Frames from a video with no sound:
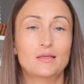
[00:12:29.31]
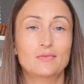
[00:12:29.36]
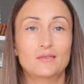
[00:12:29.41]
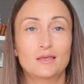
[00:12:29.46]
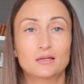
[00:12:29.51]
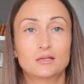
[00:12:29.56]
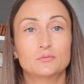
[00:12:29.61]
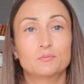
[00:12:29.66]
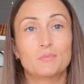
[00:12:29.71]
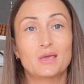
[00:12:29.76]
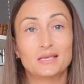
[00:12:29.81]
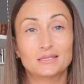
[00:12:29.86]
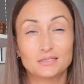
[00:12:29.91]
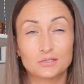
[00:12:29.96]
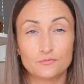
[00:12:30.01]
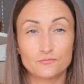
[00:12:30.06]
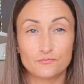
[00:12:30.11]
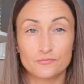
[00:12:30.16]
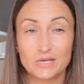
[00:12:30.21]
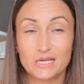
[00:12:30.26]
and then it makes
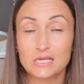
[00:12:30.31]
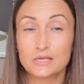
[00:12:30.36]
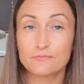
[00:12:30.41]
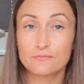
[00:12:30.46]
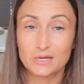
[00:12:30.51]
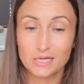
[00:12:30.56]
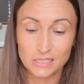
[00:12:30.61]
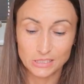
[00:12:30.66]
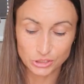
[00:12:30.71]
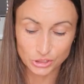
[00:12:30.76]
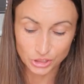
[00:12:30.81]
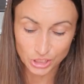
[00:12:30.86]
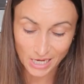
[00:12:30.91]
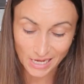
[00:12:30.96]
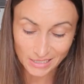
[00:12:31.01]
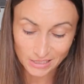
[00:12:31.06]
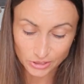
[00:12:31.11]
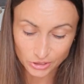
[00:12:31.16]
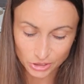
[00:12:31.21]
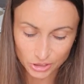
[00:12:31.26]
it really, really
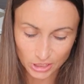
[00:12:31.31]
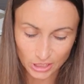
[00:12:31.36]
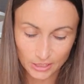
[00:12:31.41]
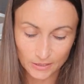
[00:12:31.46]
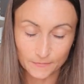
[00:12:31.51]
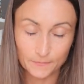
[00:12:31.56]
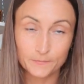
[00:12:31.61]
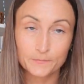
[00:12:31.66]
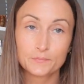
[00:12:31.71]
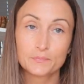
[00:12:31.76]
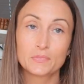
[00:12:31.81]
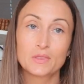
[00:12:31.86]
challenging.